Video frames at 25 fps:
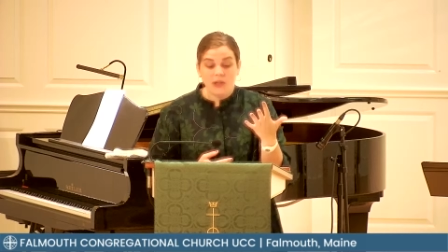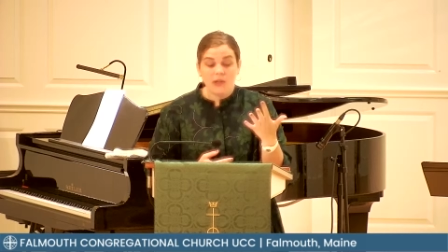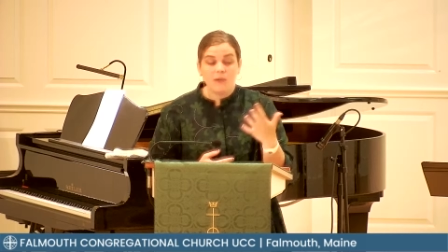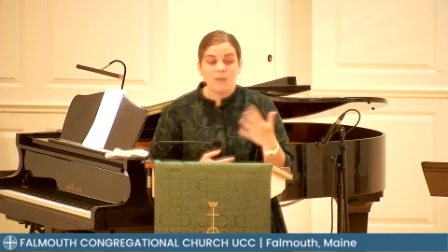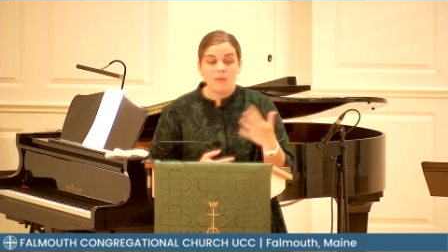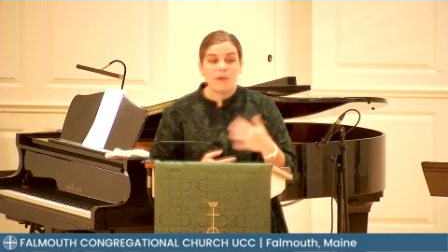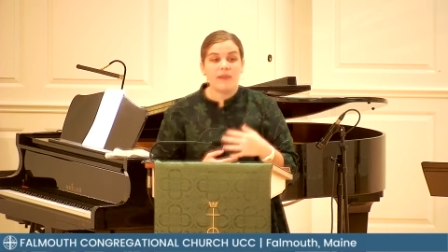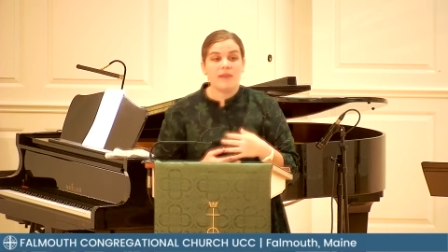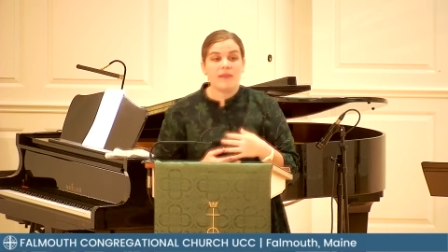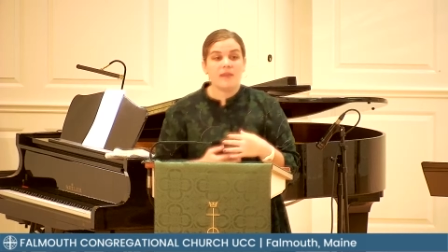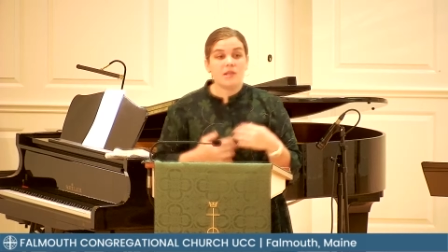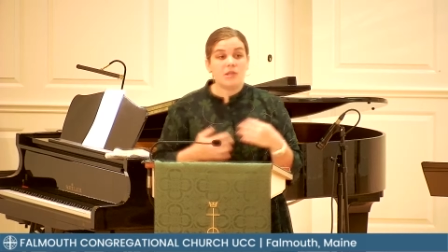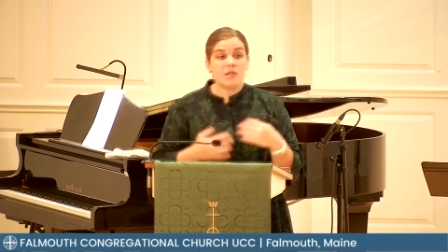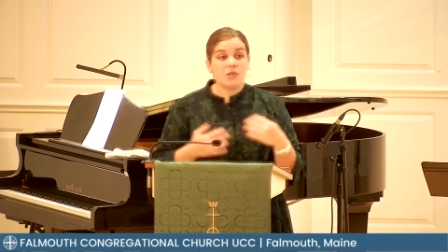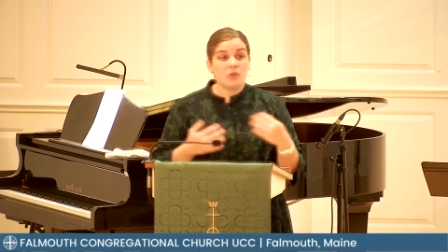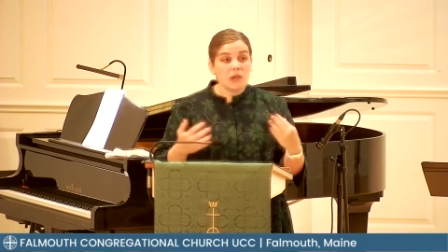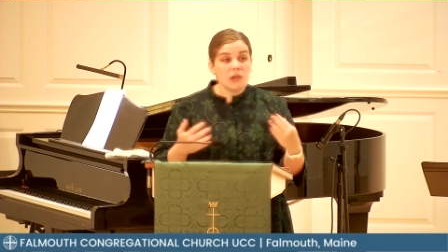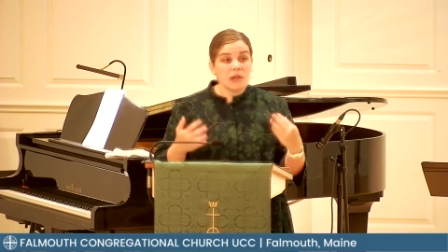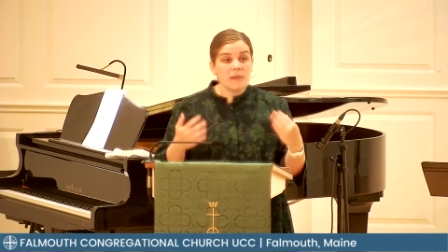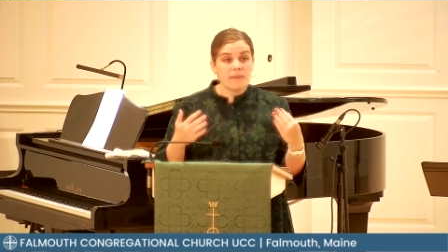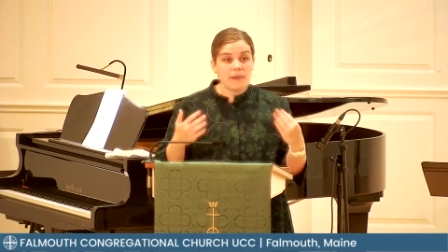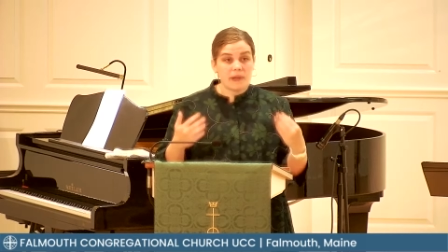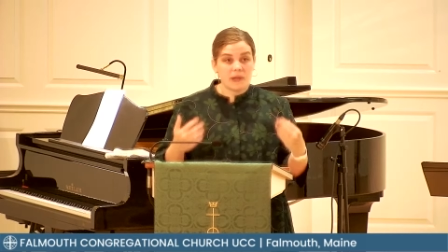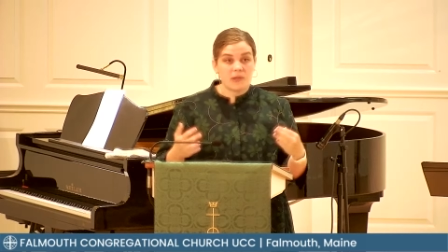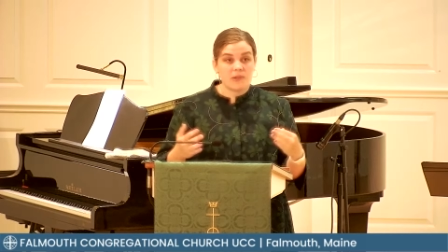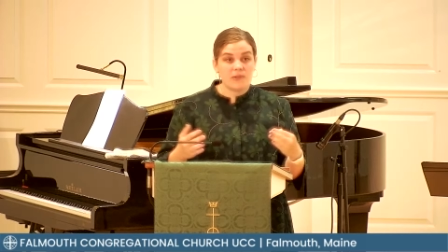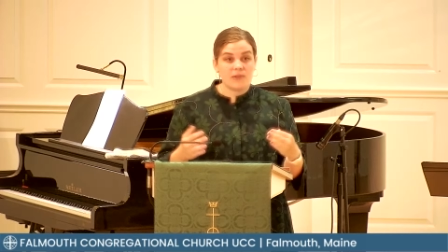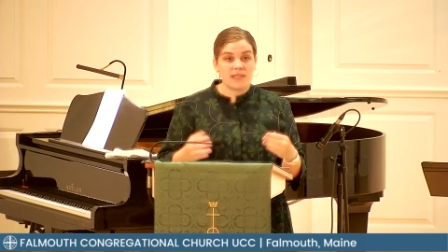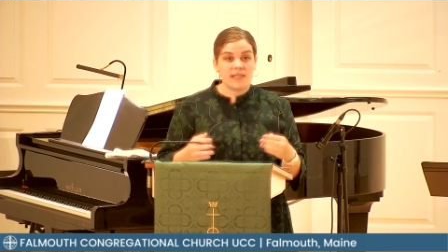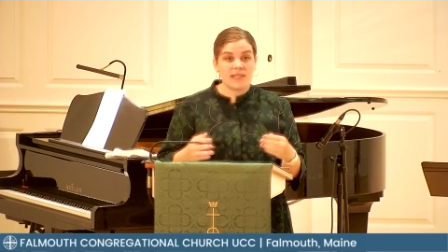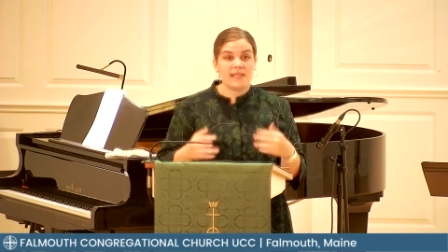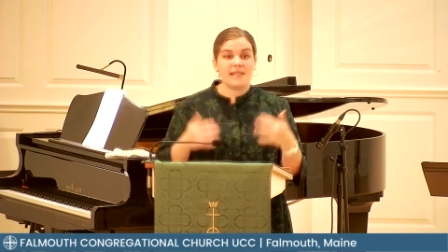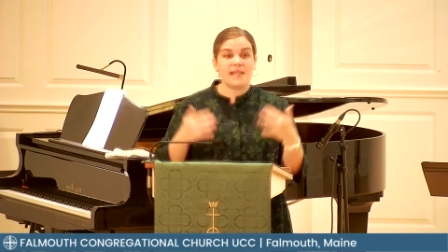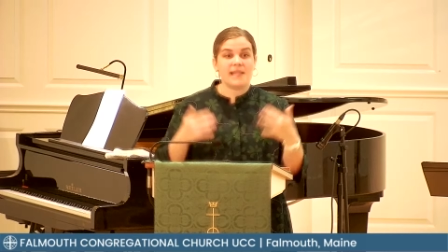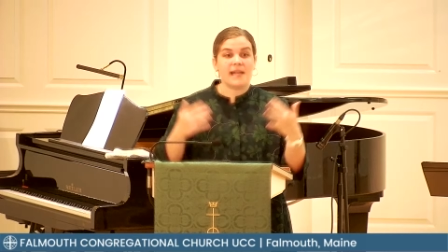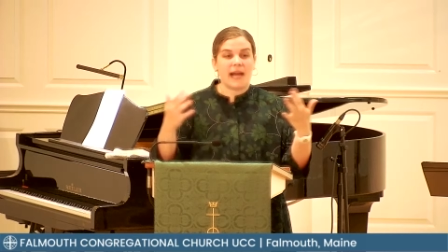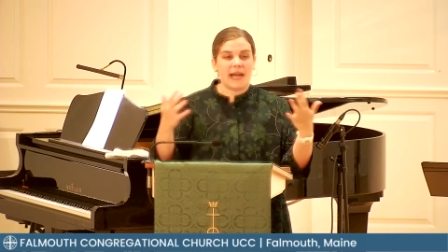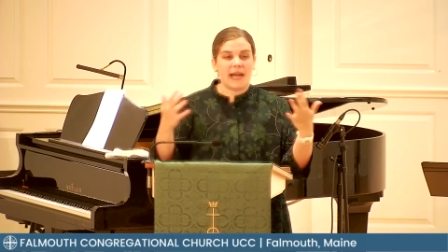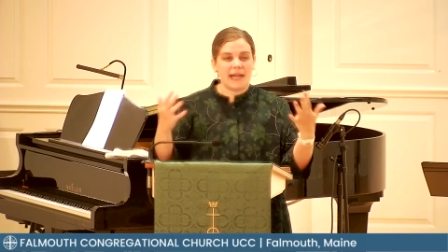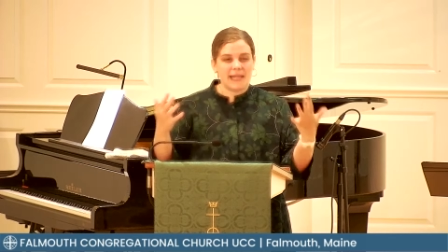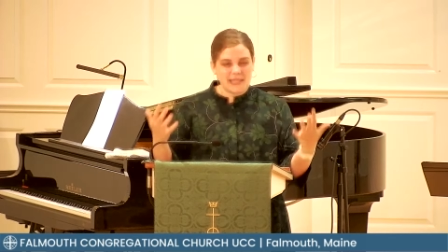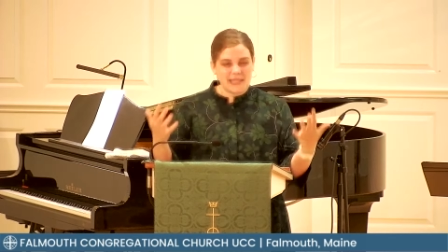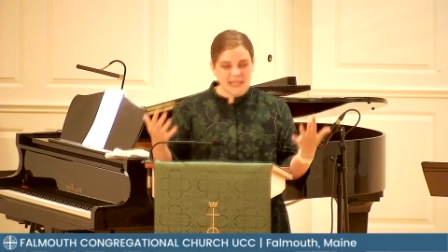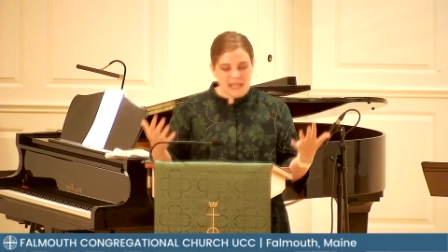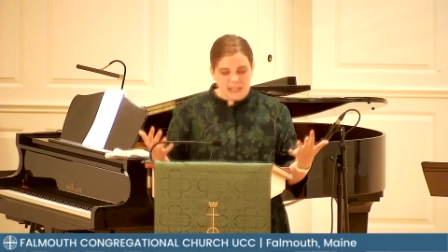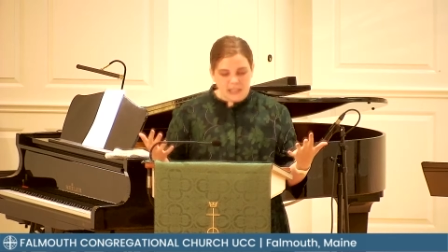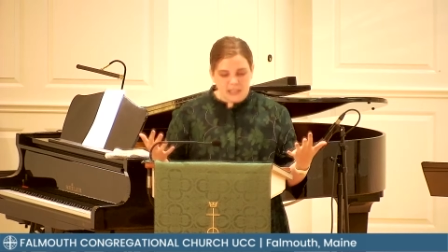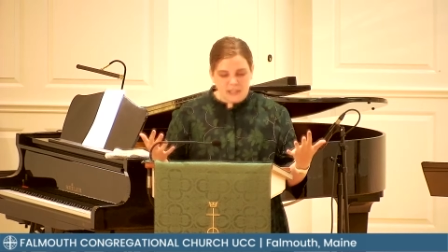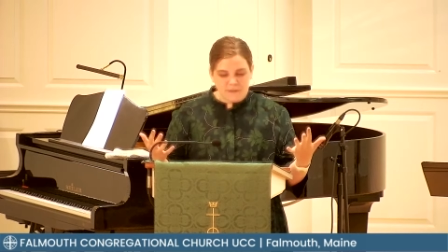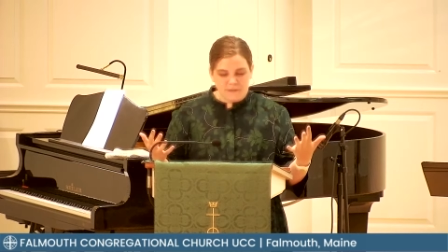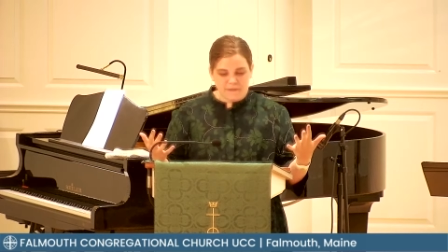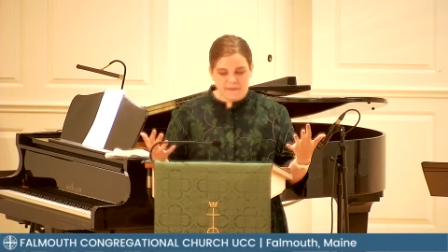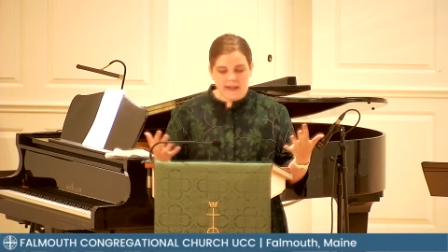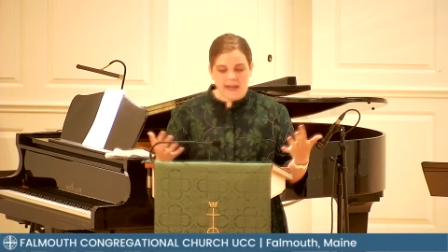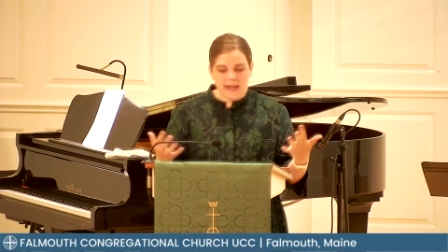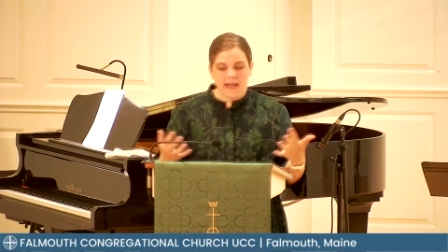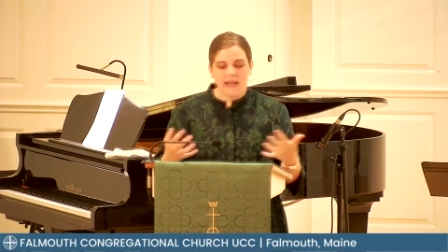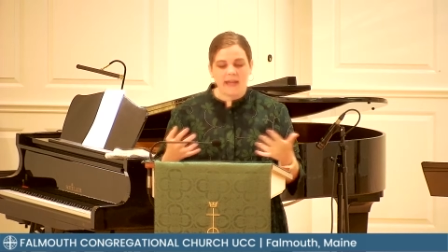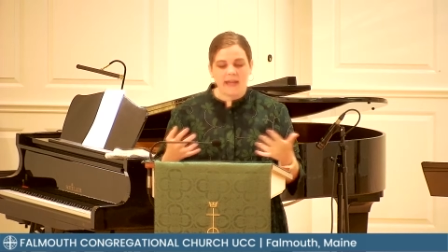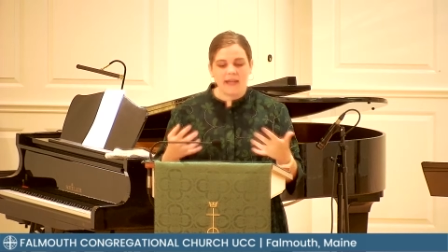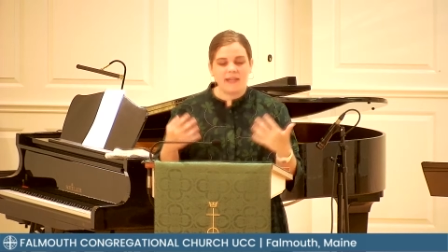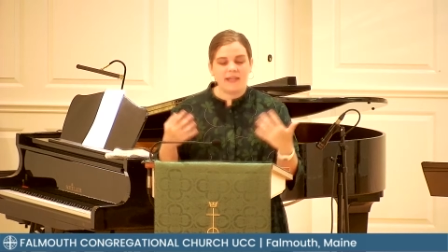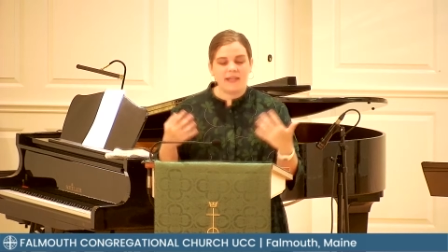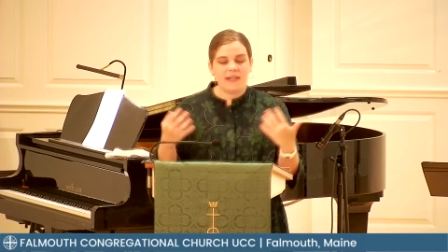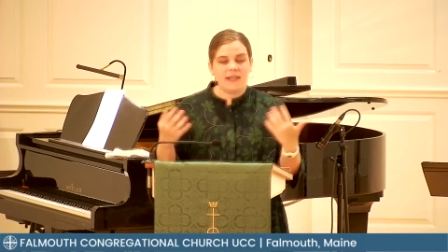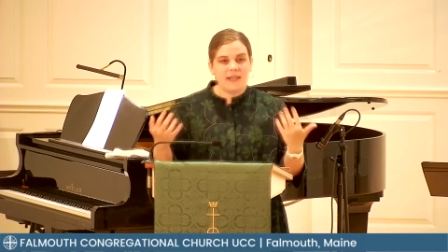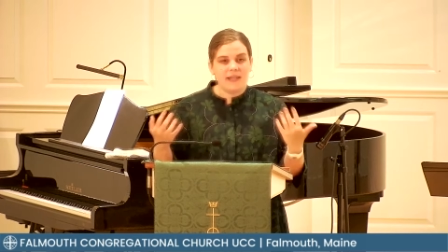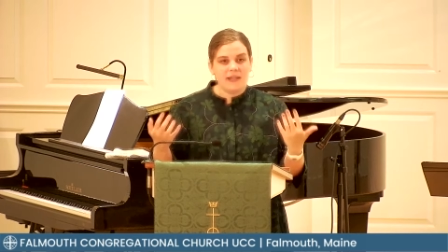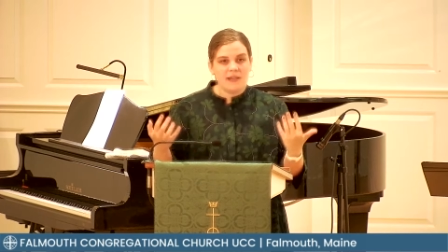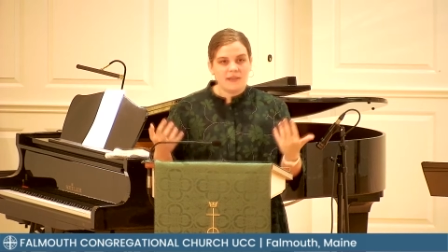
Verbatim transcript: when the doorposts identified